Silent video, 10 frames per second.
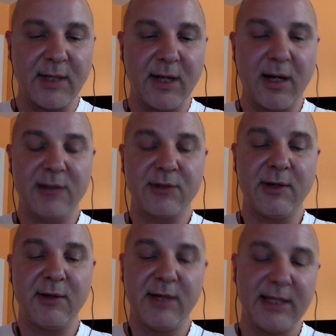
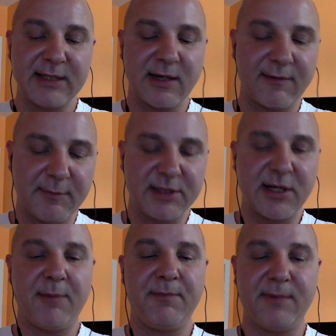So let's start from the
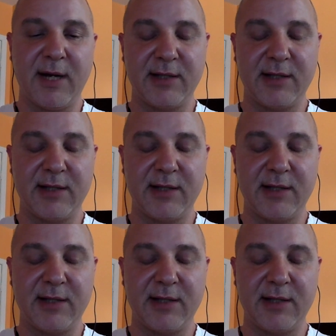top.